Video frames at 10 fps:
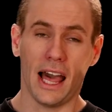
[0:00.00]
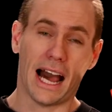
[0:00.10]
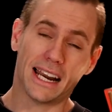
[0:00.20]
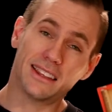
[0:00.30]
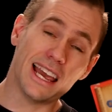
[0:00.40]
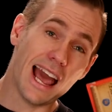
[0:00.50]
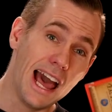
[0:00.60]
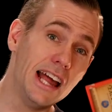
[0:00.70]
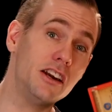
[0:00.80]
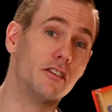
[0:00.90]
And at the
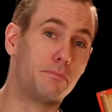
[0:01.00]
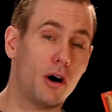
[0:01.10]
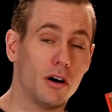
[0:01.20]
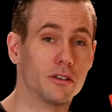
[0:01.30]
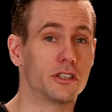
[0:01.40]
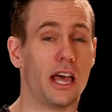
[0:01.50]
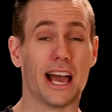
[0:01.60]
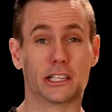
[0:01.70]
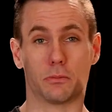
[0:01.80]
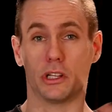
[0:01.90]
end of Paul's
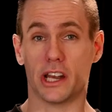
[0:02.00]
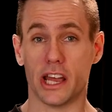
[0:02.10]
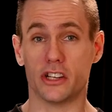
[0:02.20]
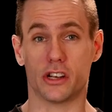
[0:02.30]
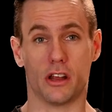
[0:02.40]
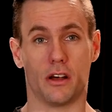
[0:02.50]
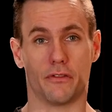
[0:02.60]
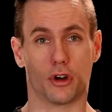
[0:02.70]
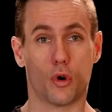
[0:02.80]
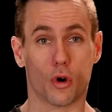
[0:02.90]
explanation
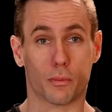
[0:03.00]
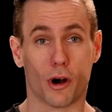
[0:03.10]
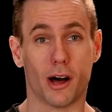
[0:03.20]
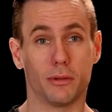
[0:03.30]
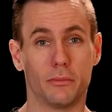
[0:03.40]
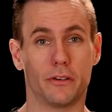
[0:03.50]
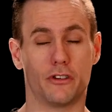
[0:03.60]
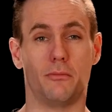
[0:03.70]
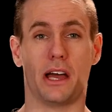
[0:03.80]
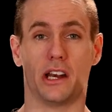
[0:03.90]
of the core problem of
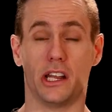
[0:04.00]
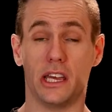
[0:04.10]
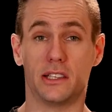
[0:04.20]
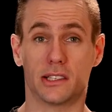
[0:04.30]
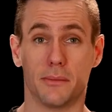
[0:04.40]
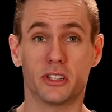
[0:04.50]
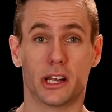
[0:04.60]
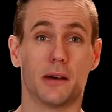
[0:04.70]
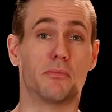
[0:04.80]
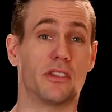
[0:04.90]
humanity, he sums
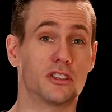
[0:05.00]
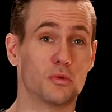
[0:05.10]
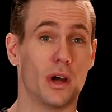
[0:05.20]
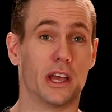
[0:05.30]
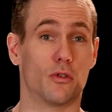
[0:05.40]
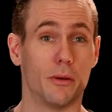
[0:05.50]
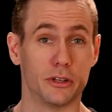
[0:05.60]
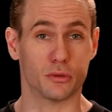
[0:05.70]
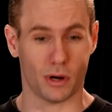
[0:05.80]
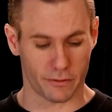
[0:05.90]
it up this way in
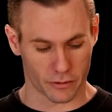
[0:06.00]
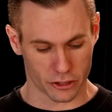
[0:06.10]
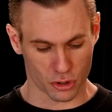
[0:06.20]
Romans 1, verse